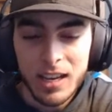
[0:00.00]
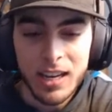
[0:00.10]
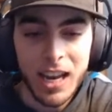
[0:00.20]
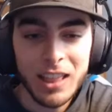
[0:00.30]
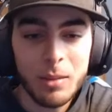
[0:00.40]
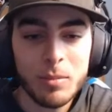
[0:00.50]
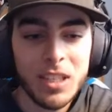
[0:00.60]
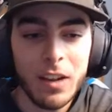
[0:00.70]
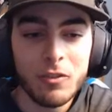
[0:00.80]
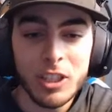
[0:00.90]
get
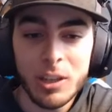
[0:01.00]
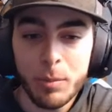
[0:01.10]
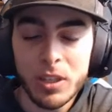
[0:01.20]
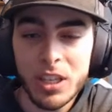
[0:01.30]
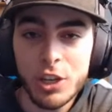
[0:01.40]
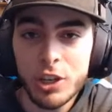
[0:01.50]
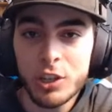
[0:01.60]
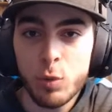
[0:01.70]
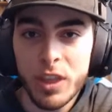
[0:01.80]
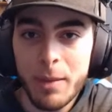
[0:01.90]
themselves into
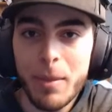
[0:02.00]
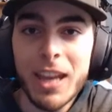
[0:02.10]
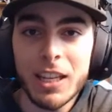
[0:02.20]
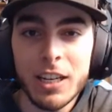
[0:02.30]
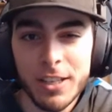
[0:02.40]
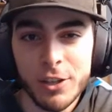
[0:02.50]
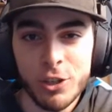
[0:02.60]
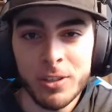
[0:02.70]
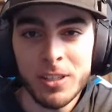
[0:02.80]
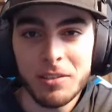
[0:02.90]
positions where they make the
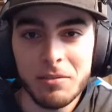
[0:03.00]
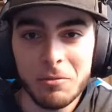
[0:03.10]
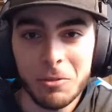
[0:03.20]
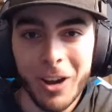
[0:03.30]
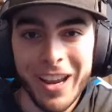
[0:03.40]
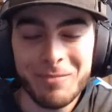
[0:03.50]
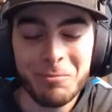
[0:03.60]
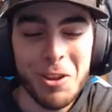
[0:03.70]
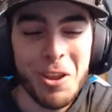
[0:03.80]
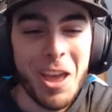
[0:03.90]
decisions, right?
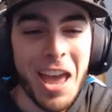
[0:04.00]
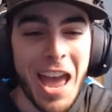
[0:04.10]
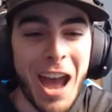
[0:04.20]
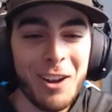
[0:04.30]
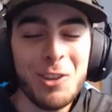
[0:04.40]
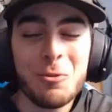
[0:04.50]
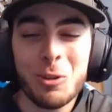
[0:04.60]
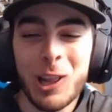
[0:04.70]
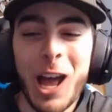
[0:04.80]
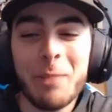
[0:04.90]
How do you
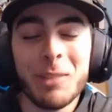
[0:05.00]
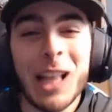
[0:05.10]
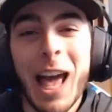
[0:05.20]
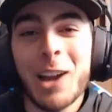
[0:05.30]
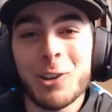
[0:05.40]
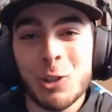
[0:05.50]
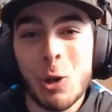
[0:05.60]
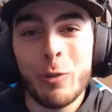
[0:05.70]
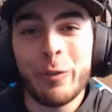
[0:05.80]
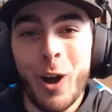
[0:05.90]
climb the ladder
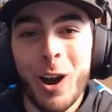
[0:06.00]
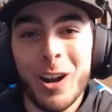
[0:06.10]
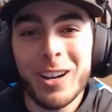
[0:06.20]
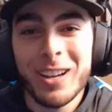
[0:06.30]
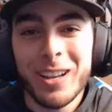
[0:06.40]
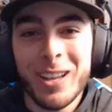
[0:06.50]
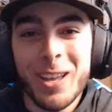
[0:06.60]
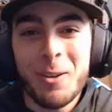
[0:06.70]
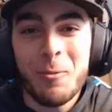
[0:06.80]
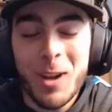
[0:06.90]
so far
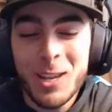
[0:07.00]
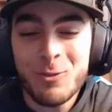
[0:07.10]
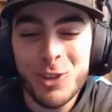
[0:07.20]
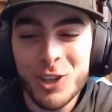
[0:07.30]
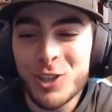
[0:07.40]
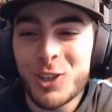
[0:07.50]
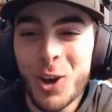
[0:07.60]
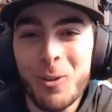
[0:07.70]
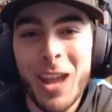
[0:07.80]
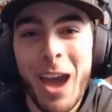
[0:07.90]
when you just
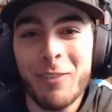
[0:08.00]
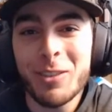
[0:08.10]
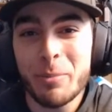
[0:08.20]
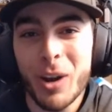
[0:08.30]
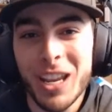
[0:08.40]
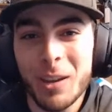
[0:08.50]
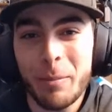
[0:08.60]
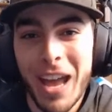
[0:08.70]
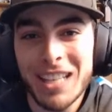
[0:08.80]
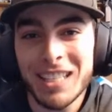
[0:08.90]
don't have the brain
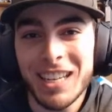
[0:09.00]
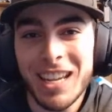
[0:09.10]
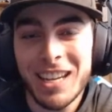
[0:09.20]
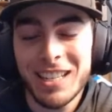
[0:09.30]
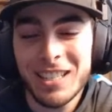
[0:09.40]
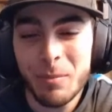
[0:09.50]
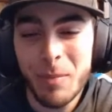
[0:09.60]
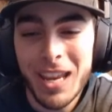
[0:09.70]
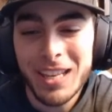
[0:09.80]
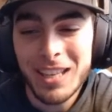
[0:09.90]
capacity
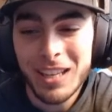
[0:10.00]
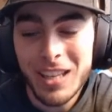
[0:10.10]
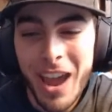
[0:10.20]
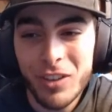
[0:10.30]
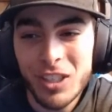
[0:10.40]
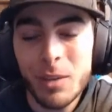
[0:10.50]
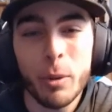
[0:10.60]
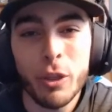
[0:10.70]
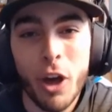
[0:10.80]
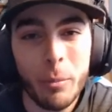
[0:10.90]
to have a
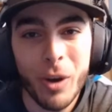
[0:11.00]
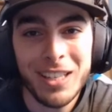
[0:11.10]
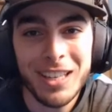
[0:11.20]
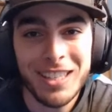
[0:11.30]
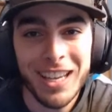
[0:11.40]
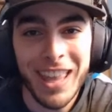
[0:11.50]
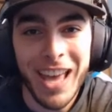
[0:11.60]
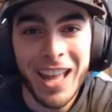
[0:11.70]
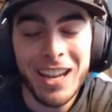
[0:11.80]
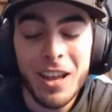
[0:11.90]
simple thought process like
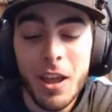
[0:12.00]
that?